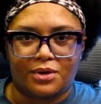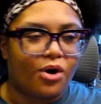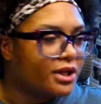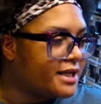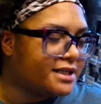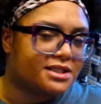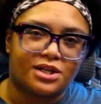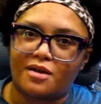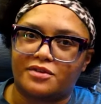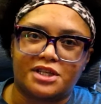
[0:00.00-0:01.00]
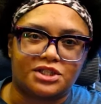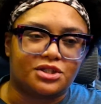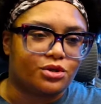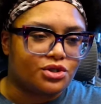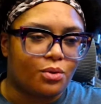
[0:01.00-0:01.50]
All it takes is a conversation.
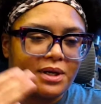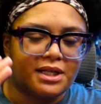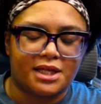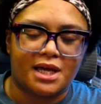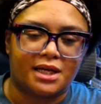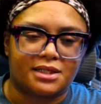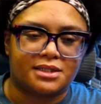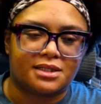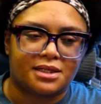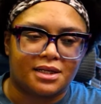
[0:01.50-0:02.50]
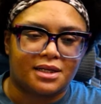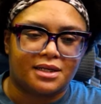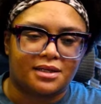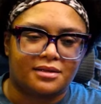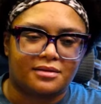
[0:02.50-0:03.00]
There's so many things.
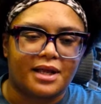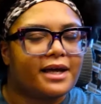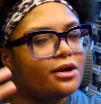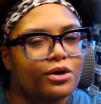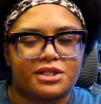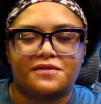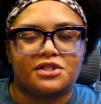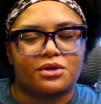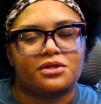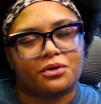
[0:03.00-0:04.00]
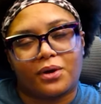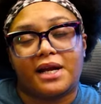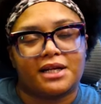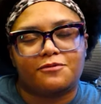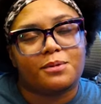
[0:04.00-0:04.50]
Like in all TV shows, like
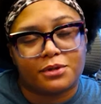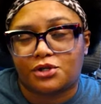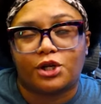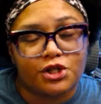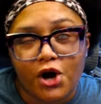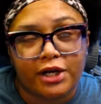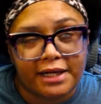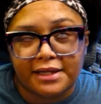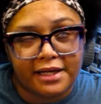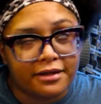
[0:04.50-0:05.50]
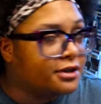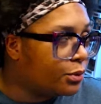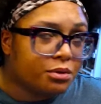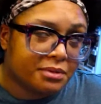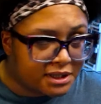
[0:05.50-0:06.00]
granted, if people started talking, then there
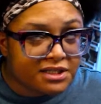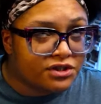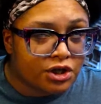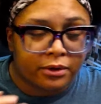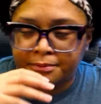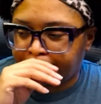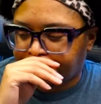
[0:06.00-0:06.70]
wouldn't be a TV show.